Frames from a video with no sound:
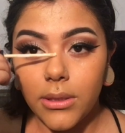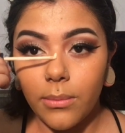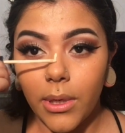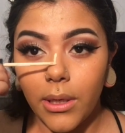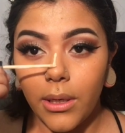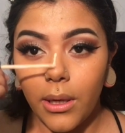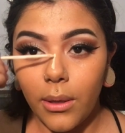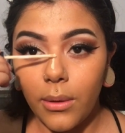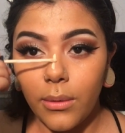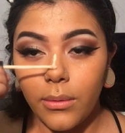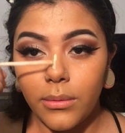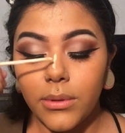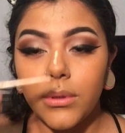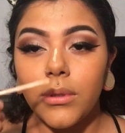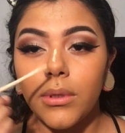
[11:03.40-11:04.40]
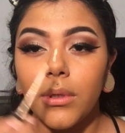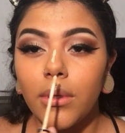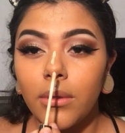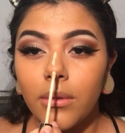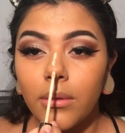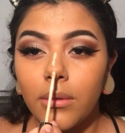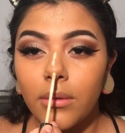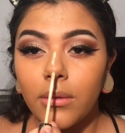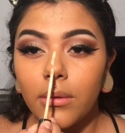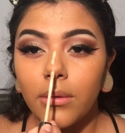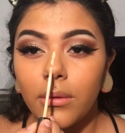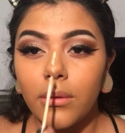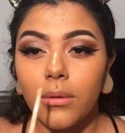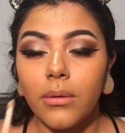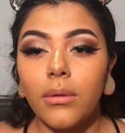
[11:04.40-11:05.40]
edge of my nose.
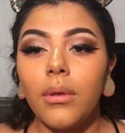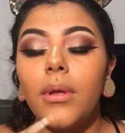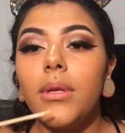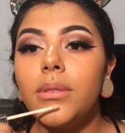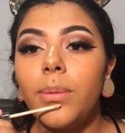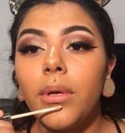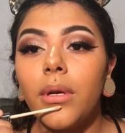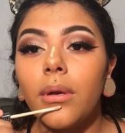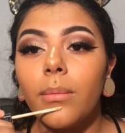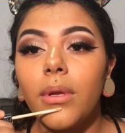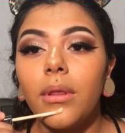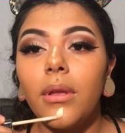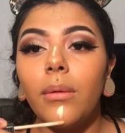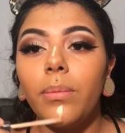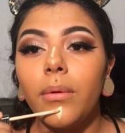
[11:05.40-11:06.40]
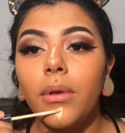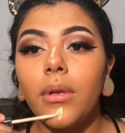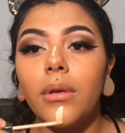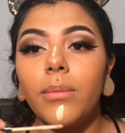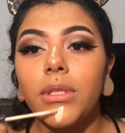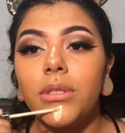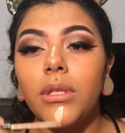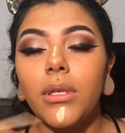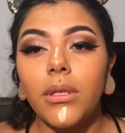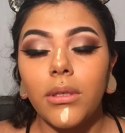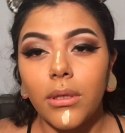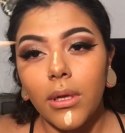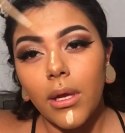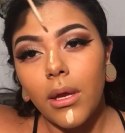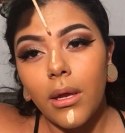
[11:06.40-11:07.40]
I like to put it under my lip, going down my chin,
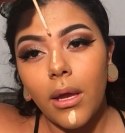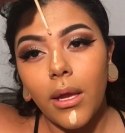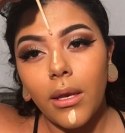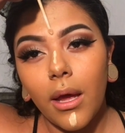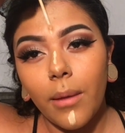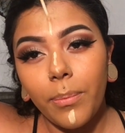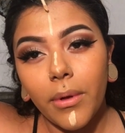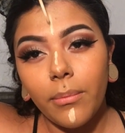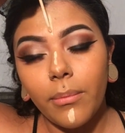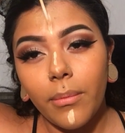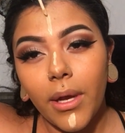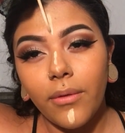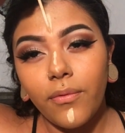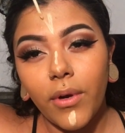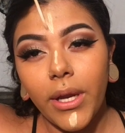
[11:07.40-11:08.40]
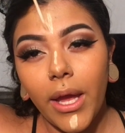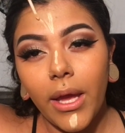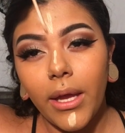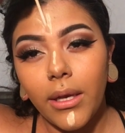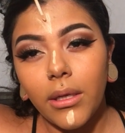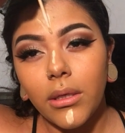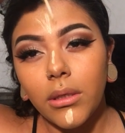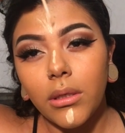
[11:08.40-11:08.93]
and up my forehead,